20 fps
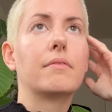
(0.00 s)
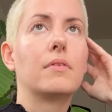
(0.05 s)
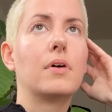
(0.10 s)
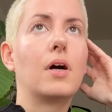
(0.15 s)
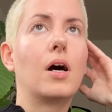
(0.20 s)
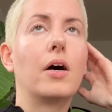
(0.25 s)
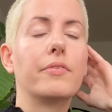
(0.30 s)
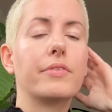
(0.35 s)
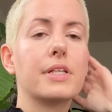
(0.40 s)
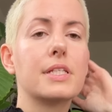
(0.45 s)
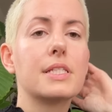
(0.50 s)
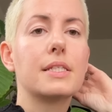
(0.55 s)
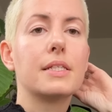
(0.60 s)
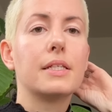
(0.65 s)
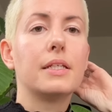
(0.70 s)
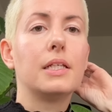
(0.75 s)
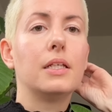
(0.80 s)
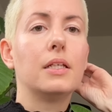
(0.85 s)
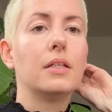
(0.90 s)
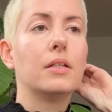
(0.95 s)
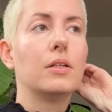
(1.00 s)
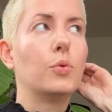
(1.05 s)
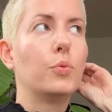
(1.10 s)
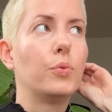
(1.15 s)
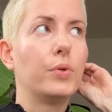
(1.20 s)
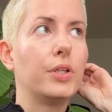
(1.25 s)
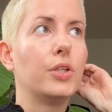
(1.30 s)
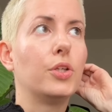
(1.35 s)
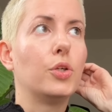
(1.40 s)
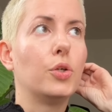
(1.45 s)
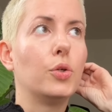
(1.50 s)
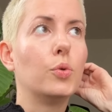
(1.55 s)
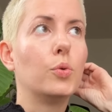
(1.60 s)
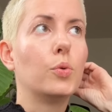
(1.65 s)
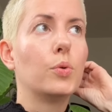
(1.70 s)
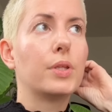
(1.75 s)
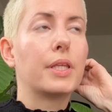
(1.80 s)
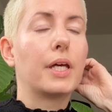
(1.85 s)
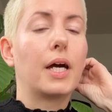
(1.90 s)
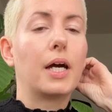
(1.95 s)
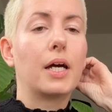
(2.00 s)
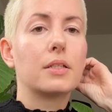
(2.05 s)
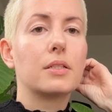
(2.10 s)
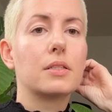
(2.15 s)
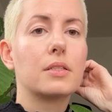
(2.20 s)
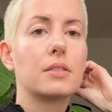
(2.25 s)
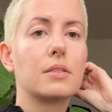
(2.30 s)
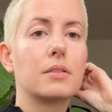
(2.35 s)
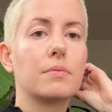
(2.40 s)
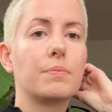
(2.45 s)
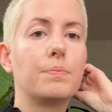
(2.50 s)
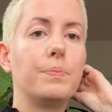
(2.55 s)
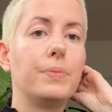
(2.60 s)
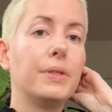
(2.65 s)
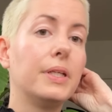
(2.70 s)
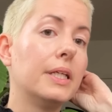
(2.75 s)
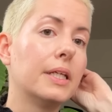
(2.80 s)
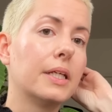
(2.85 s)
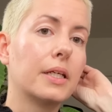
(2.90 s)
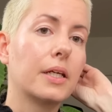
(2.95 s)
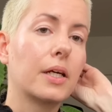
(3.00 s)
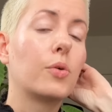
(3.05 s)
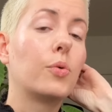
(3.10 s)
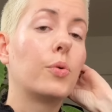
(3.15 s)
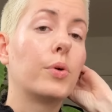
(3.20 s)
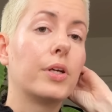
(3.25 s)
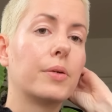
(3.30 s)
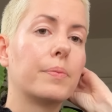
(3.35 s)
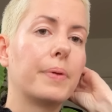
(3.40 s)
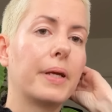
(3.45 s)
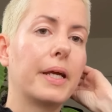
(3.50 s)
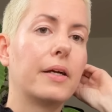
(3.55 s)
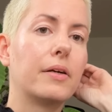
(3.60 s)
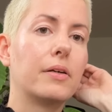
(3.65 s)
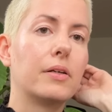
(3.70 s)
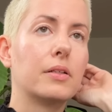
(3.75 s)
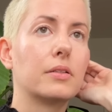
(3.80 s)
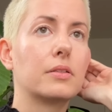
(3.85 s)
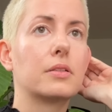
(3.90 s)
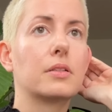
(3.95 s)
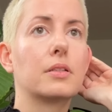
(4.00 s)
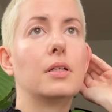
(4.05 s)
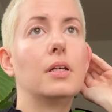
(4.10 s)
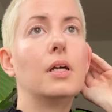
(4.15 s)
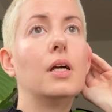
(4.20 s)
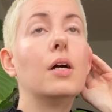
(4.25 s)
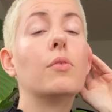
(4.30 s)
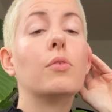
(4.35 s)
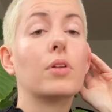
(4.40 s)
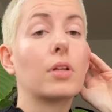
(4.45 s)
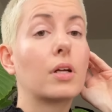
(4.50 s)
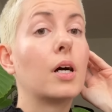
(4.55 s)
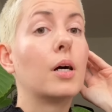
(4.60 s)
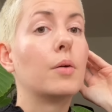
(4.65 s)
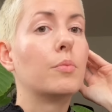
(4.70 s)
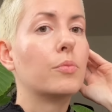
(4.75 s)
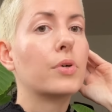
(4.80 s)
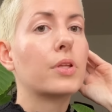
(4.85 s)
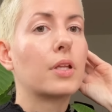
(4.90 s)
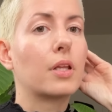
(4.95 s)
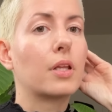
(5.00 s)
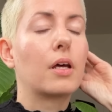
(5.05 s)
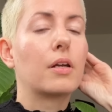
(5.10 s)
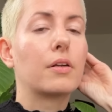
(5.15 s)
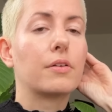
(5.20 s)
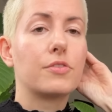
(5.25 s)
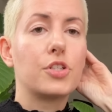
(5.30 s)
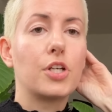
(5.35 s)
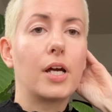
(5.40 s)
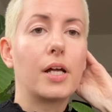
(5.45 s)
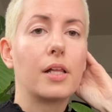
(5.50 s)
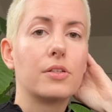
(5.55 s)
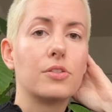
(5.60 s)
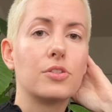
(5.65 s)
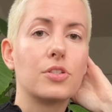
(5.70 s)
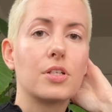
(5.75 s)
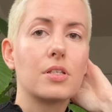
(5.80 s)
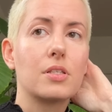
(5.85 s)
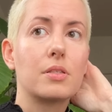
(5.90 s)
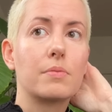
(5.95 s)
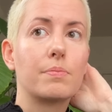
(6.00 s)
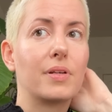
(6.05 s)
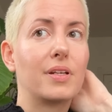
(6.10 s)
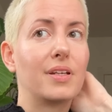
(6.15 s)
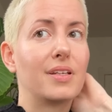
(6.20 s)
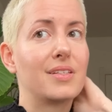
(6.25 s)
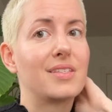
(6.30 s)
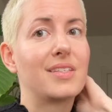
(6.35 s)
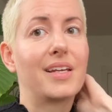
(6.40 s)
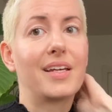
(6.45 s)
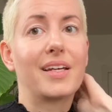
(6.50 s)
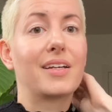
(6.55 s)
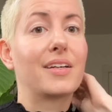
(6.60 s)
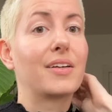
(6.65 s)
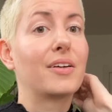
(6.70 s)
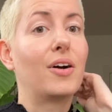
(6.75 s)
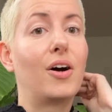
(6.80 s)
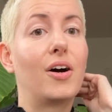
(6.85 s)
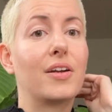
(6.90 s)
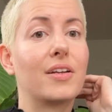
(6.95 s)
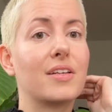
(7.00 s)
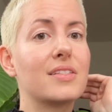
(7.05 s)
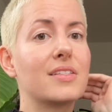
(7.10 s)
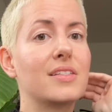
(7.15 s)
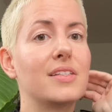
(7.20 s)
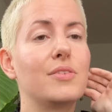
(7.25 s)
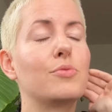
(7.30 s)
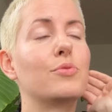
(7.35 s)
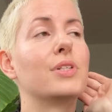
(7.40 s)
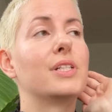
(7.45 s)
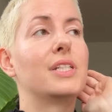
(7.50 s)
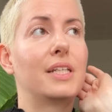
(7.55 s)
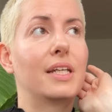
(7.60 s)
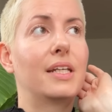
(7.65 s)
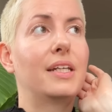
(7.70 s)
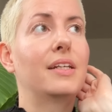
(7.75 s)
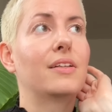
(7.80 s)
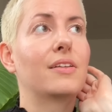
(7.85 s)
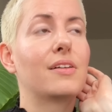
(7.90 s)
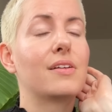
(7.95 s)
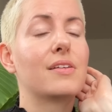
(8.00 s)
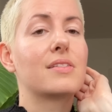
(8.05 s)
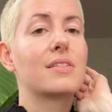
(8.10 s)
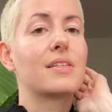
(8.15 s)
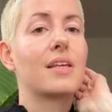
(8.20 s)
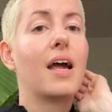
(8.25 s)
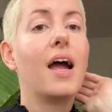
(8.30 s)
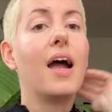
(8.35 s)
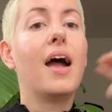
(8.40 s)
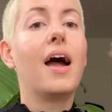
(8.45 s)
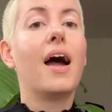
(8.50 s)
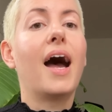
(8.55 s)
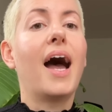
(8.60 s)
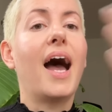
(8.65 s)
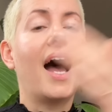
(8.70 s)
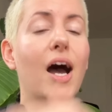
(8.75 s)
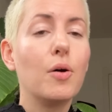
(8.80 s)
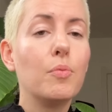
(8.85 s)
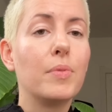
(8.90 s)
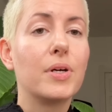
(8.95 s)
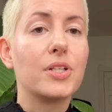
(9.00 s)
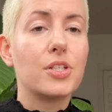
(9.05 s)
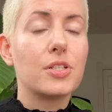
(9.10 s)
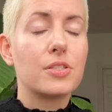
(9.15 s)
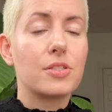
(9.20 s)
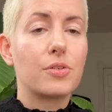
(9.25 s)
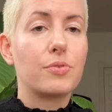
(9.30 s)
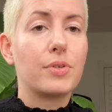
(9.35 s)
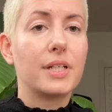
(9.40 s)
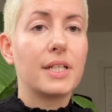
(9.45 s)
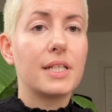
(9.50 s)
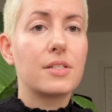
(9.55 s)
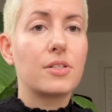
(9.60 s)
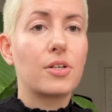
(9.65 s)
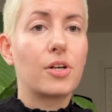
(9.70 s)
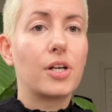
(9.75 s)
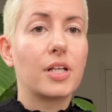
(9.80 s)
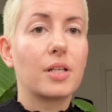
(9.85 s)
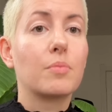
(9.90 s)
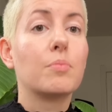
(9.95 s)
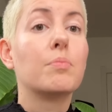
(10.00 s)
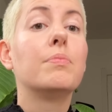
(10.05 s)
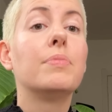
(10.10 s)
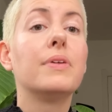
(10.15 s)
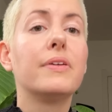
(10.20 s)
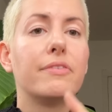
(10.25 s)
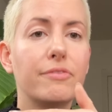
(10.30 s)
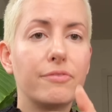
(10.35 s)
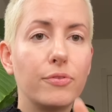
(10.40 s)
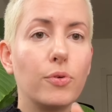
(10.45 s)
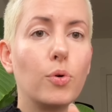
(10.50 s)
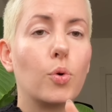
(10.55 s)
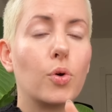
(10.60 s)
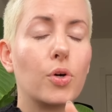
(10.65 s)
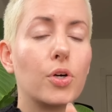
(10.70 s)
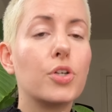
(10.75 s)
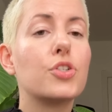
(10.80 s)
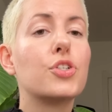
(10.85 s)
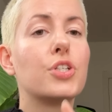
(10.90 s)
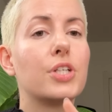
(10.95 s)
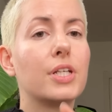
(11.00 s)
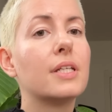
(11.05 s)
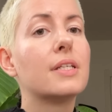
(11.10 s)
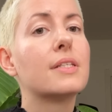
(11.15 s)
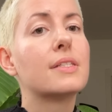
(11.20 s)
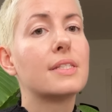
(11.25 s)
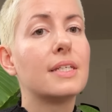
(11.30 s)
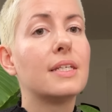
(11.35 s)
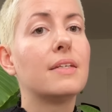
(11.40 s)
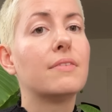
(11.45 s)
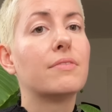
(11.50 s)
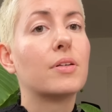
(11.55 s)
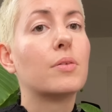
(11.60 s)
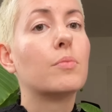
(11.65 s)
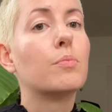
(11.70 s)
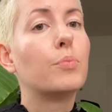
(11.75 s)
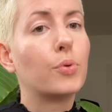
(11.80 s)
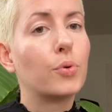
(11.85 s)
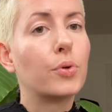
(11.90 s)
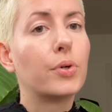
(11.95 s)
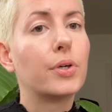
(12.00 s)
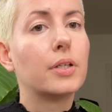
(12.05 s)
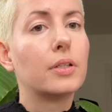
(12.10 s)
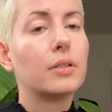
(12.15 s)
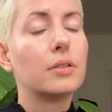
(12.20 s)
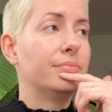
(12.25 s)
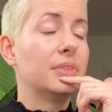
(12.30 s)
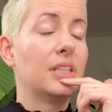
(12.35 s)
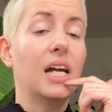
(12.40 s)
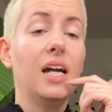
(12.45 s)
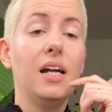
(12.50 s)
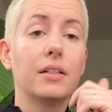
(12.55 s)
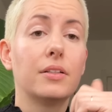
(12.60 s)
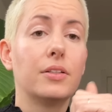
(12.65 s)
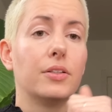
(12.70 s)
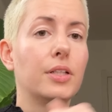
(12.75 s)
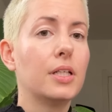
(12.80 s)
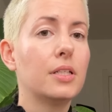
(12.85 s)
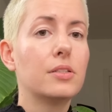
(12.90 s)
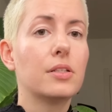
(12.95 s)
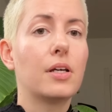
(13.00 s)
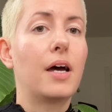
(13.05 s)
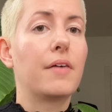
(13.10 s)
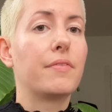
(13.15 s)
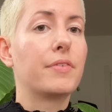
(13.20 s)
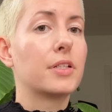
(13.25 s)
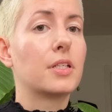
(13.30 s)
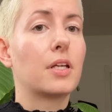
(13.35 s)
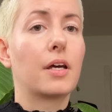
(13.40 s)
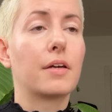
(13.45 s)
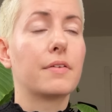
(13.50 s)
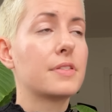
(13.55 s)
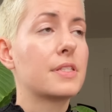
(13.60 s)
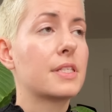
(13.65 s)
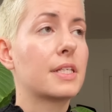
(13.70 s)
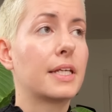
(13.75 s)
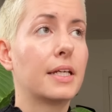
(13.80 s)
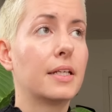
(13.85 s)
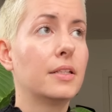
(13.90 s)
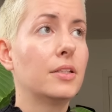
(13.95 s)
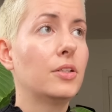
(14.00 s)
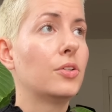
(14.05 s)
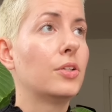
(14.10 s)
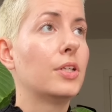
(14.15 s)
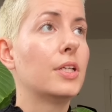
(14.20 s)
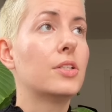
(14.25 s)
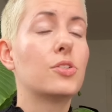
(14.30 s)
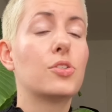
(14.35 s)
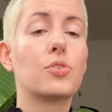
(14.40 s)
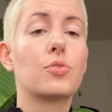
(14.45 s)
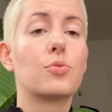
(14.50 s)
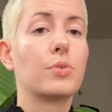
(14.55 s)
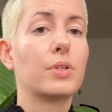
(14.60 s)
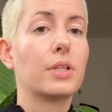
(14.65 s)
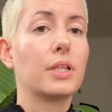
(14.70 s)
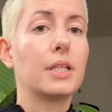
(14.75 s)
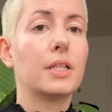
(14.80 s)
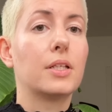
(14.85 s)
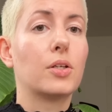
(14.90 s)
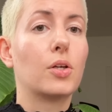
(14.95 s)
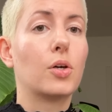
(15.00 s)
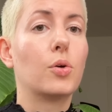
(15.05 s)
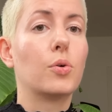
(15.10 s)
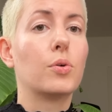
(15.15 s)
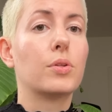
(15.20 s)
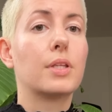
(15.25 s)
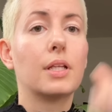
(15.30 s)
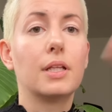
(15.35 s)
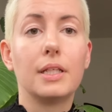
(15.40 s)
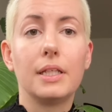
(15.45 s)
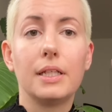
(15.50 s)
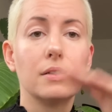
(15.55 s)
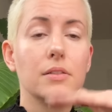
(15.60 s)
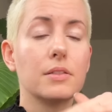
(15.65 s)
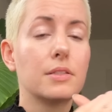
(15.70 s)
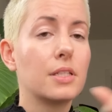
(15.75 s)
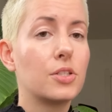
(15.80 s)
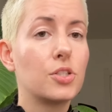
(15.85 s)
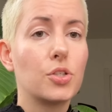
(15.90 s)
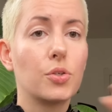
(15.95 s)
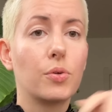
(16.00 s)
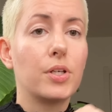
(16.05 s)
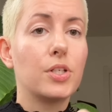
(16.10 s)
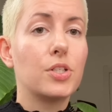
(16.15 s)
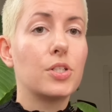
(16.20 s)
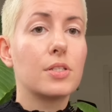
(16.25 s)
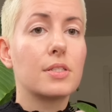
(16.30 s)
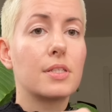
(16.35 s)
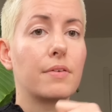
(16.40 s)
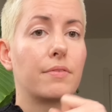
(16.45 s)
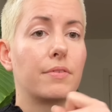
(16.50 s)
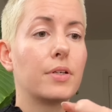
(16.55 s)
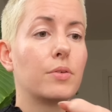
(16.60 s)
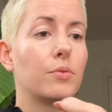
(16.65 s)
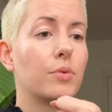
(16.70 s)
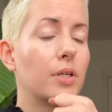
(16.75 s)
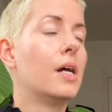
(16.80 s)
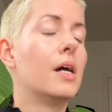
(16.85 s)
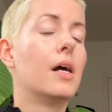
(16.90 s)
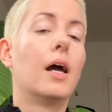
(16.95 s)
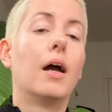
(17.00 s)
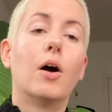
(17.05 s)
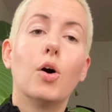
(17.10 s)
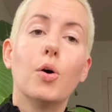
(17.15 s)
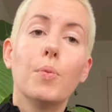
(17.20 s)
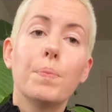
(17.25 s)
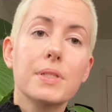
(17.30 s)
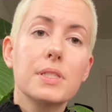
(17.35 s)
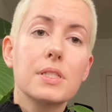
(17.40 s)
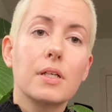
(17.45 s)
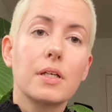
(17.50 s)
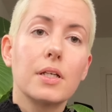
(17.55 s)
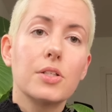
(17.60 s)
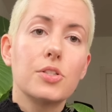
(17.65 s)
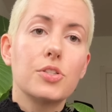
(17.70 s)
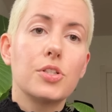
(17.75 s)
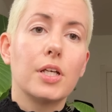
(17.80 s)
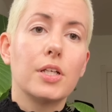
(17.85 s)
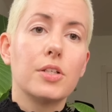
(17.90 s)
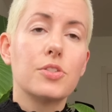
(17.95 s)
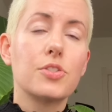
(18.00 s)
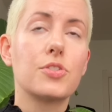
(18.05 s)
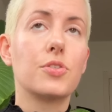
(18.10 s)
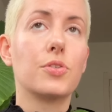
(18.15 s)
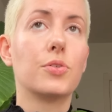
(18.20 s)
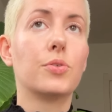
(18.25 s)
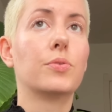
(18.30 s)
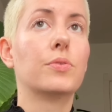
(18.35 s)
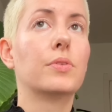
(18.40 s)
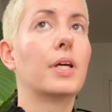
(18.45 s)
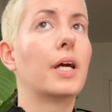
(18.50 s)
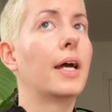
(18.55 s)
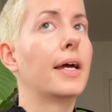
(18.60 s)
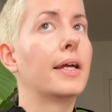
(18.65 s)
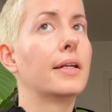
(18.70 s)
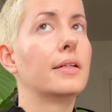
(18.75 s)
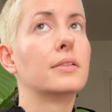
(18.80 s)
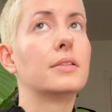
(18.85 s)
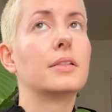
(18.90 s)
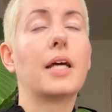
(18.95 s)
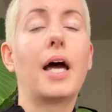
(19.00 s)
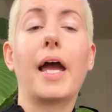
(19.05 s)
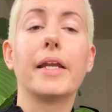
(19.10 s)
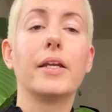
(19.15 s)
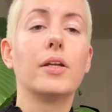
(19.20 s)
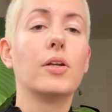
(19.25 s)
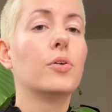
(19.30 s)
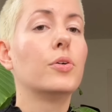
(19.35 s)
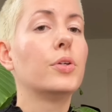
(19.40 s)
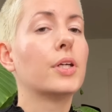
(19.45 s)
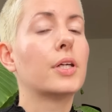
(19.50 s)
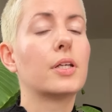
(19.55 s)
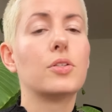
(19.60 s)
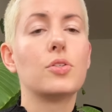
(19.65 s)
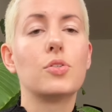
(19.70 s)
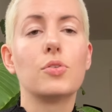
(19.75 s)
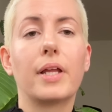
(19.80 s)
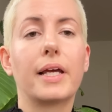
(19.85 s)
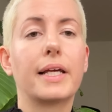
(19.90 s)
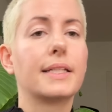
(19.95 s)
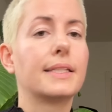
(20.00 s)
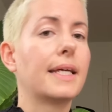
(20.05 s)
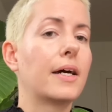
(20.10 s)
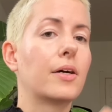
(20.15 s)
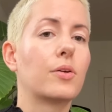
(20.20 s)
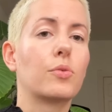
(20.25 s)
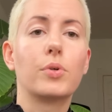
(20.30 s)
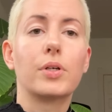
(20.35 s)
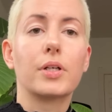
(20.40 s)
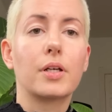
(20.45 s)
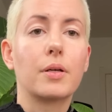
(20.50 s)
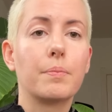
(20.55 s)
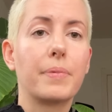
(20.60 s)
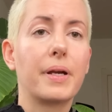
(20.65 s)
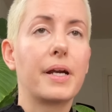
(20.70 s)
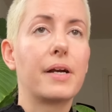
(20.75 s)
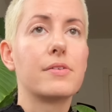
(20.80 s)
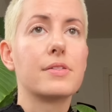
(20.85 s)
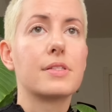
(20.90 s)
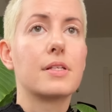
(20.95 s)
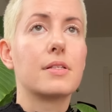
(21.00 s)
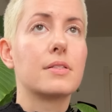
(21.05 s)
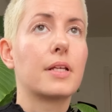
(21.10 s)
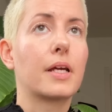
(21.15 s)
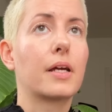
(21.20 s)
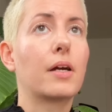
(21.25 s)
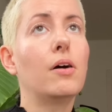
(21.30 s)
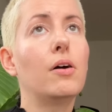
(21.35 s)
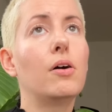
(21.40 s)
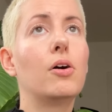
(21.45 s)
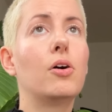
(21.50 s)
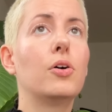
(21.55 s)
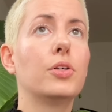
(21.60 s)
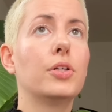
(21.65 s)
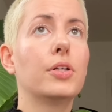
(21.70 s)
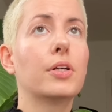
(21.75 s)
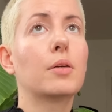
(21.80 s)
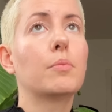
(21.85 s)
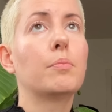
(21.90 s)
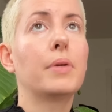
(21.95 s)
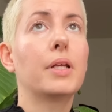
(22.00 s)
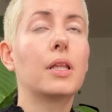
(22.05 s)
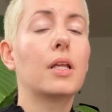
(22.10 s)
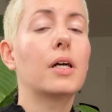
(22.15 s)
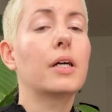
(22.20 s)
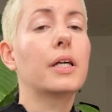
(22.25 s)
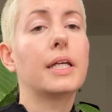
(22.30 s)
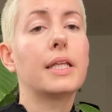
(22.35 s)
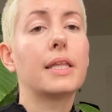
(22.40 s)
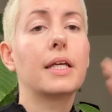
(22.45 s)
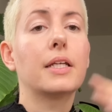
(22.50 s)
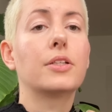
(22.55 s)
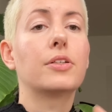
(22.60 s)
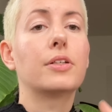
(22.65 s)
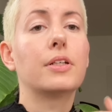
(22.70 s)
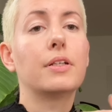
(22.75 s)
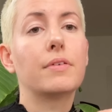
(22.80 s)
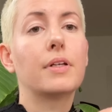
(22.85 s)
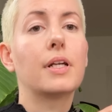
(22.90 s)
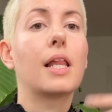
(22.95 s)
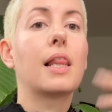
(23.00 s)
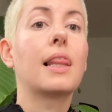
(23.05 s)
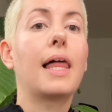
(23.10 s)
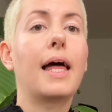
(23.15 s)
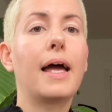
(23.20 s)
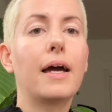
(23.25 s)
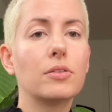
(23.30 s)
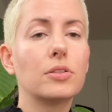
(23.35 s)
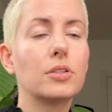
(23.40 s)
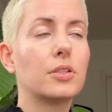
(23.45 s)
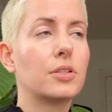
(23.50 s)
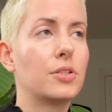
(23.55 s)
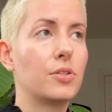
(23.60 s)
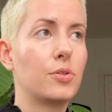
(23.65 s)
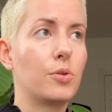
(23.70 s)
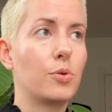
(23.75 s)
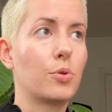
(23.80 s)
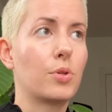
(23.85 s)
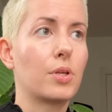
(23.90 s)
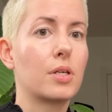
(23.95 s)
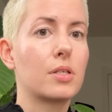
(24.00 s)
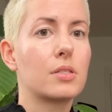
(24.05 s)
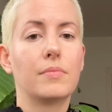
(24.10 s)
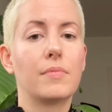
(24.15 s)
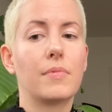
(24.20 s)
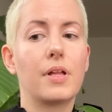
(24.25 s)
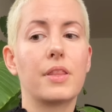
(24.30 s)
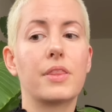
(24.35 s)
Obviously, we knew that being a queer parent will come with a of challenges, but it's like honestly ridiculous how much is already starting before she is even born. Yeah, you need to have a tough skin. You need to really know the legal situations everywhere. I hope it's gonna change soon, and I know you can do like downward comparisons, like, oh, you can be lucky that you're even allowed to do this.